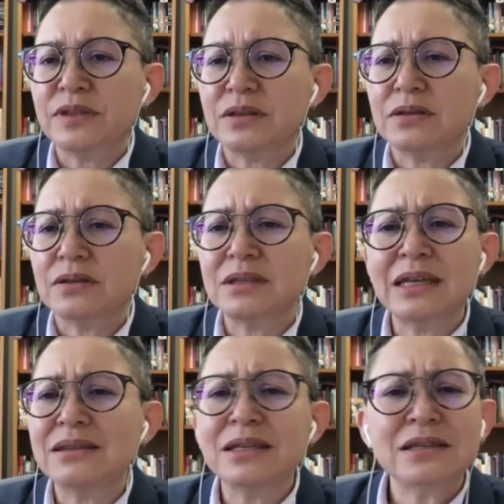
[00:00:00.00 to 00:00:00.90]

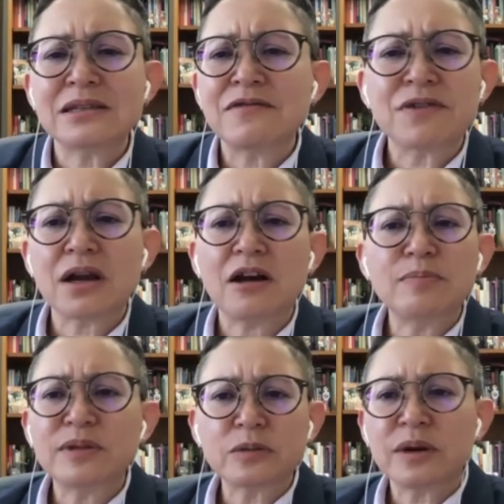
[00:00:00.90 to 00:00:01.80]
Nothing is ever
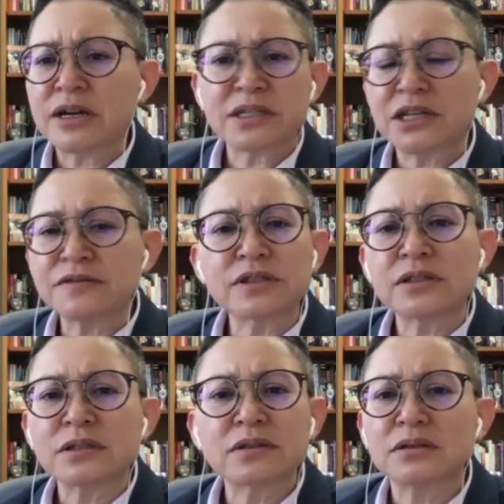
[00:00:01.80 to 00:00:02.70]
accomplished by
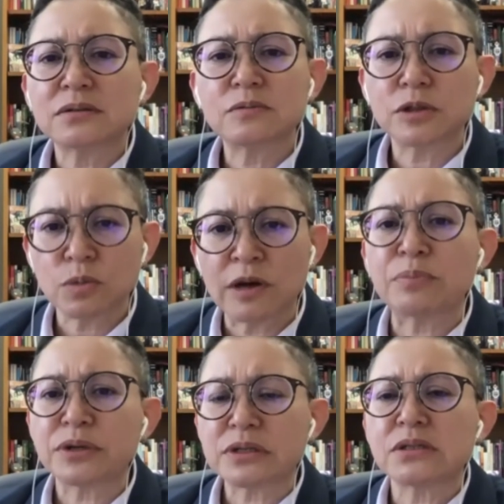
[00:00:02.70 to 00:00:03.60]
ourselves with one
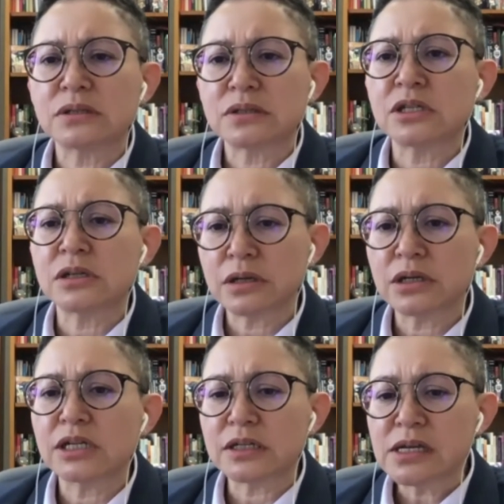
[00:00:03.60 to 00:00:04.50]
person
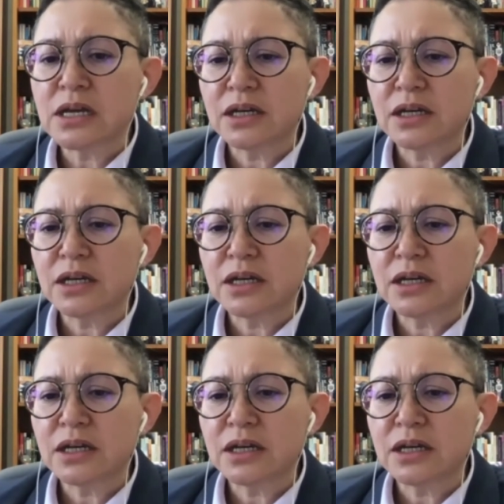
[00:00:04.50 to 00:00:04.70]
singularly.